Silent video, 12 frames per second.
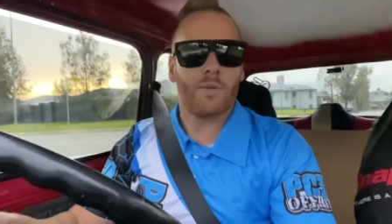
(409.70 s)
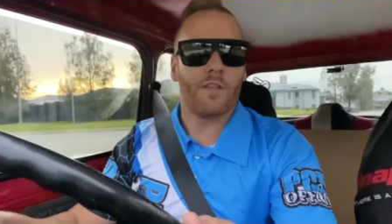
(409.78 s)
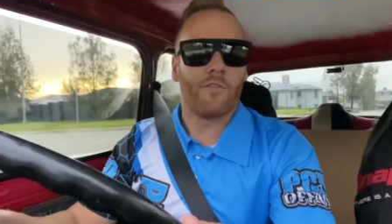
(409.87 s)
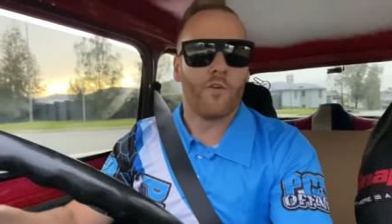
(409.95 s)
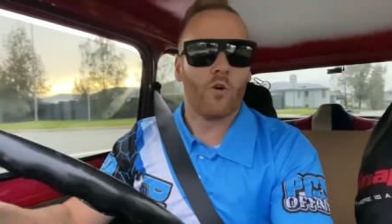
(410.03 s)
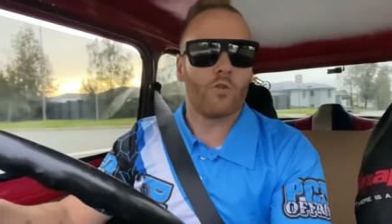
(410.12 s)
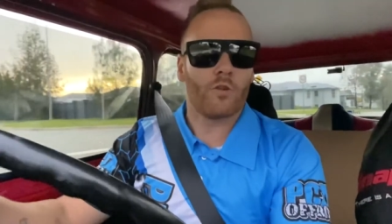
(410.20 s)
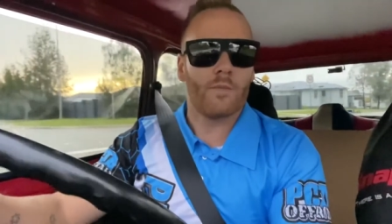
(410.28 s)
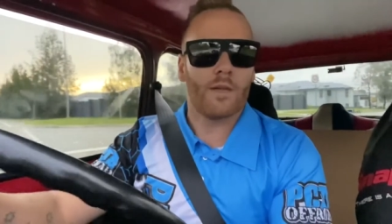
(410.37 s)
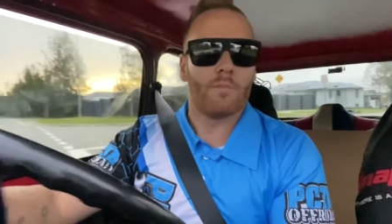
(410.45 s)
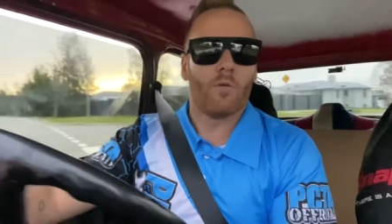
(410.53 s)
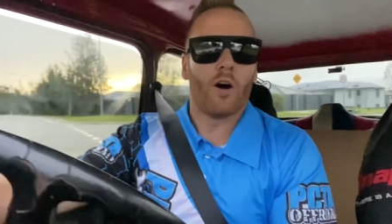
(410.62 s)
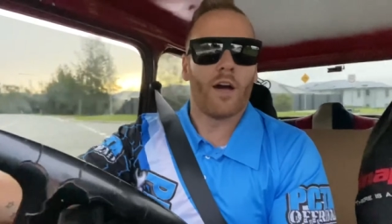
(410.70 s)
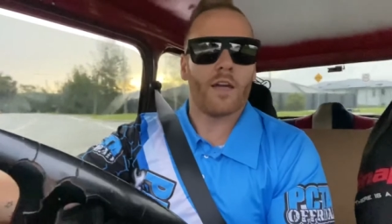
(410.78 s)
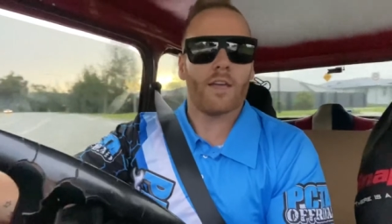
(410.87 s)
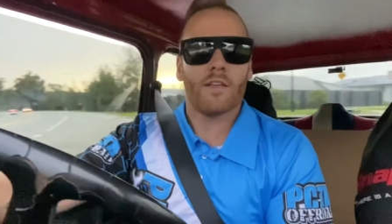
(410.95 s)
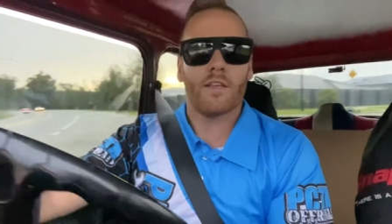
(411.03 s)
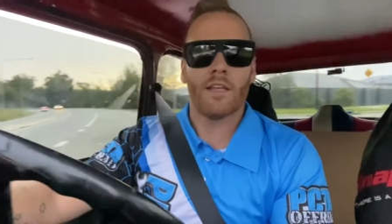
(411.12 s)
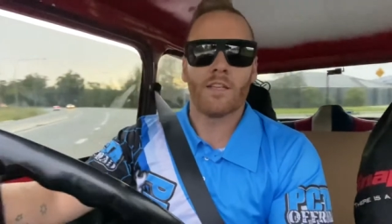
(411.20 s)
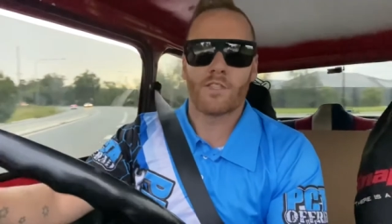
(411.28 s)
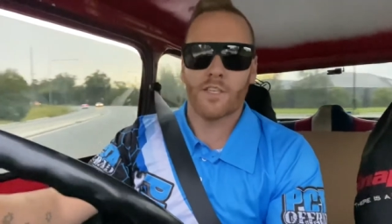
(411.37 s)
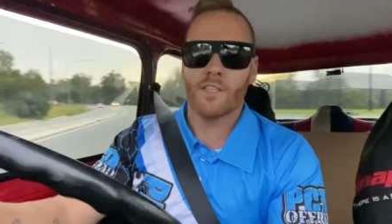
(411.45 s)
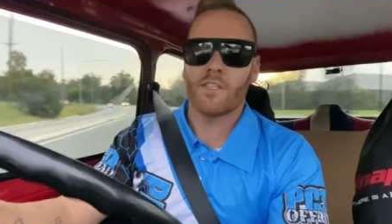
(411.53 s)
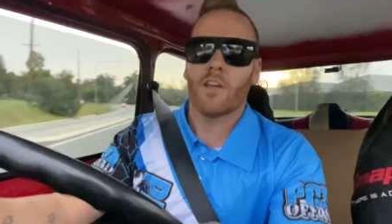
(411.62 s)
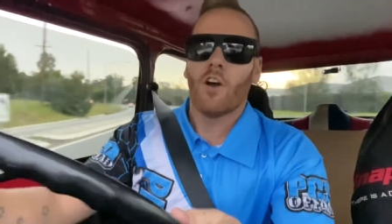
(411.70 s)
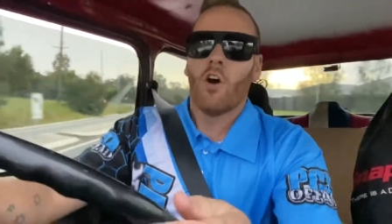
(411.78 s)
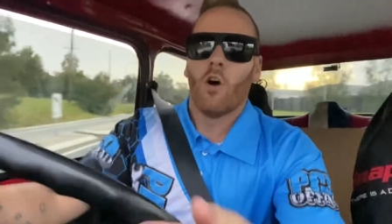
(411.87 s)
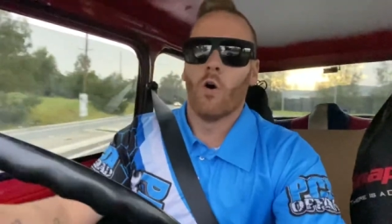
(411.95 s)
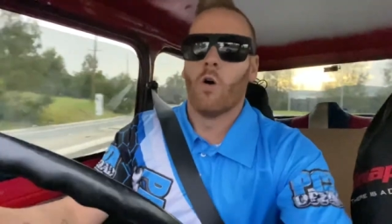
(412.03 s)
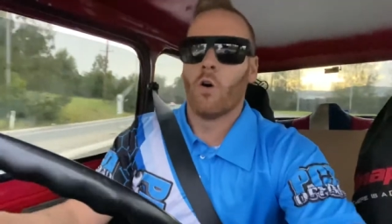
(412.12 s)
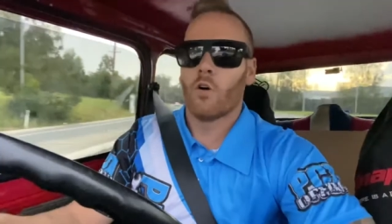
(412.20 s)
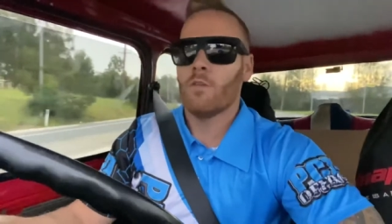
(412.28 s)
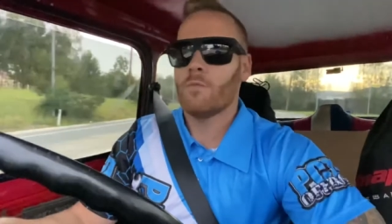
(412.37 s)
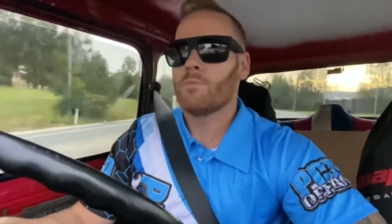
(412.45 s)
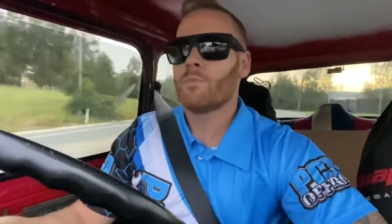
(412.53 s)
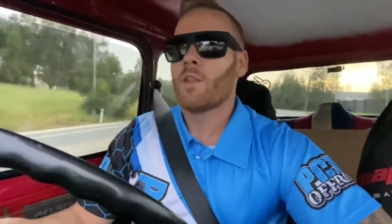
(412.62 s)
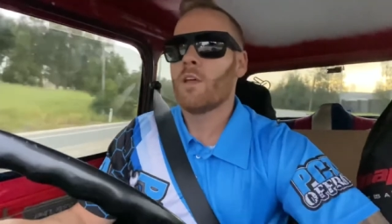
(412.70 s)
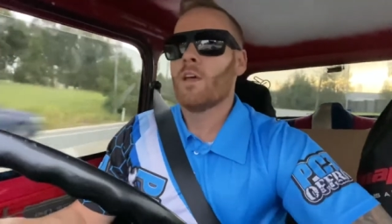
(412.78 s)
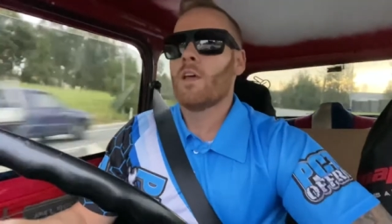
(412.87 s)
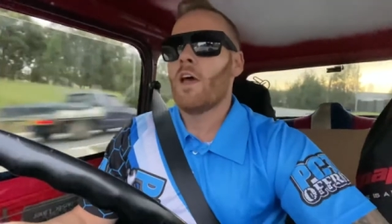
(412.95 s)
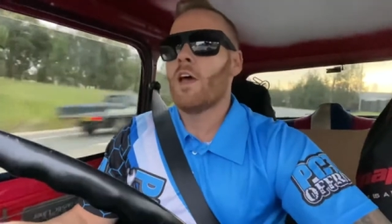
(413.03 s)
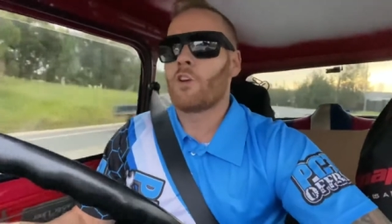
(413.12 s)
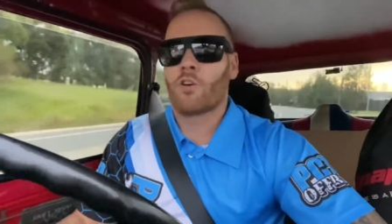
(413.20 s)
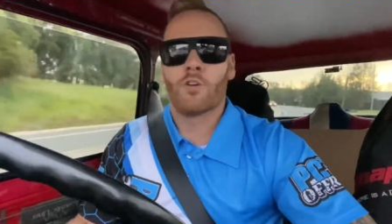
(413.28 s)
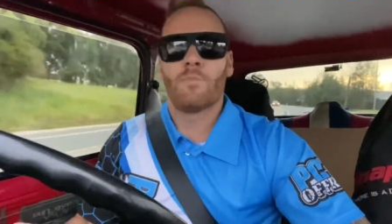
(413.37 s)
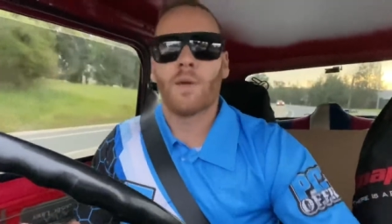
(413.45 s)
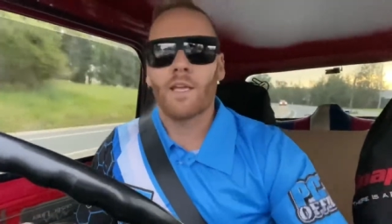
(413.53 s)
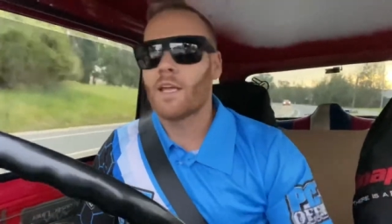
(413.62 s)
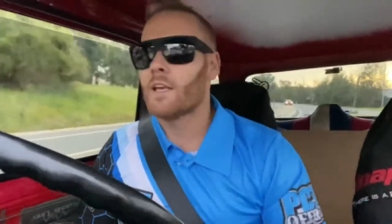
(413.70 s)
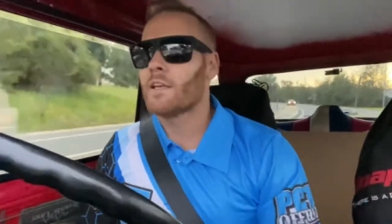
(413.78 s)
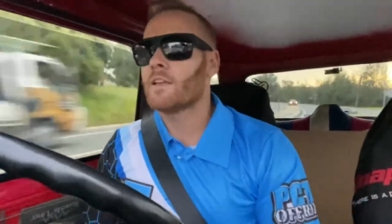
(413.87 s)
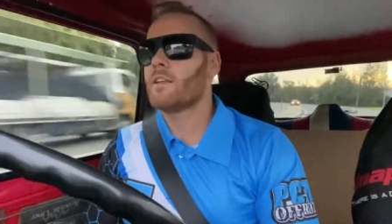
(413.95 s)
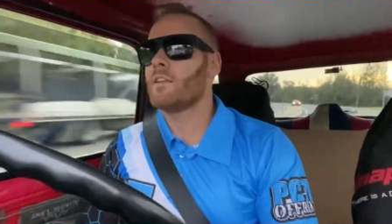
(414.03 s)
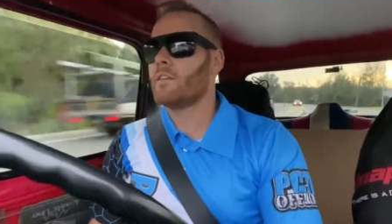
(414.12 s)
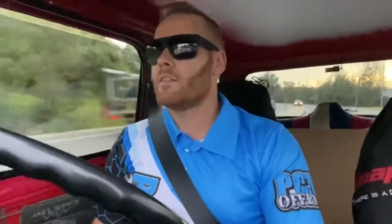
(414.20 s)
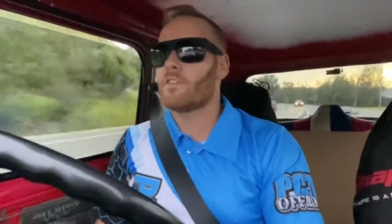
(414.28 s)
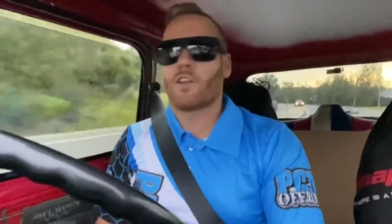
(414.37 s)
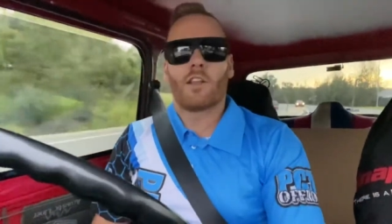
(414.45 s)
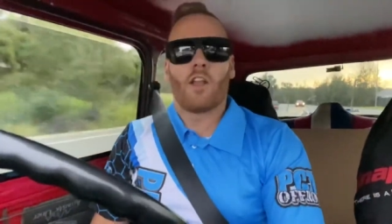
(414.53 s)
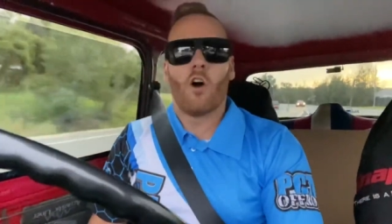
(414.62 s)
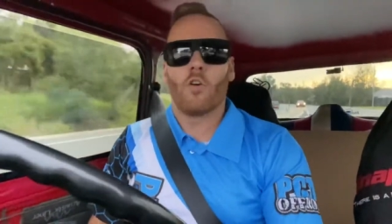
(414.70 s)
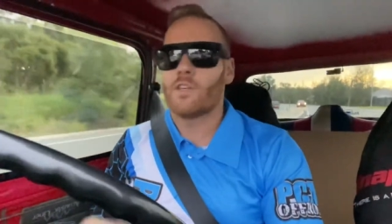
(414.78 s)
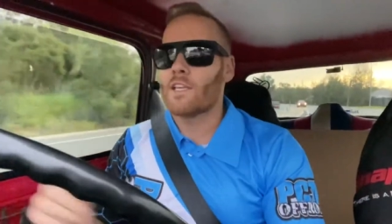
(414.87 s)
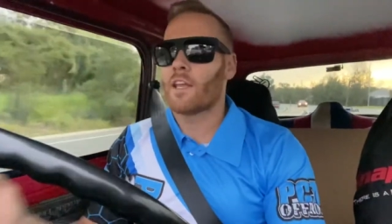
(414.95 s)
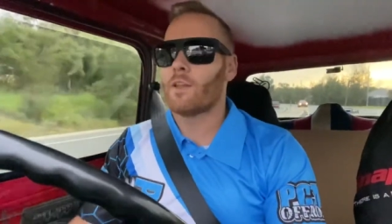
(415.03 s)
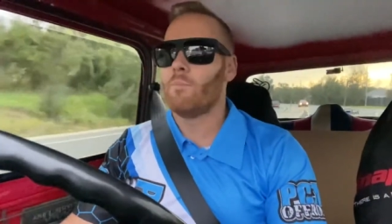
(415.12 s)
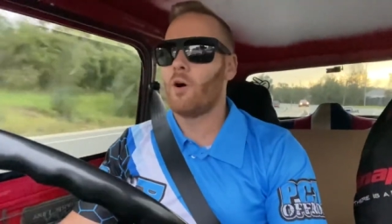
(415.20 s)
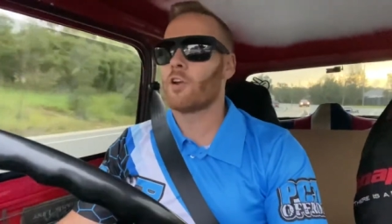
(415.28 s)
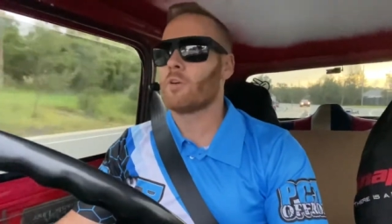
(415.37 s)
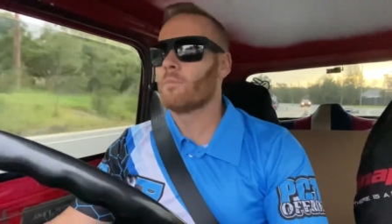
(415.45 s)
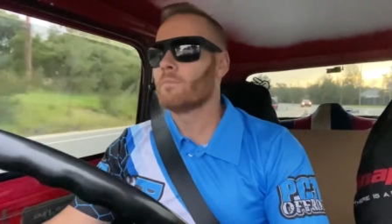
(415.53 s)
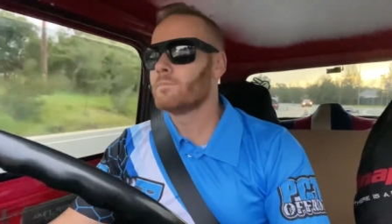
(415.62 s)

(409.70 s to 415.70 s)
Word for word: the fulcrum in my instance, or it could be in the load down the bottom.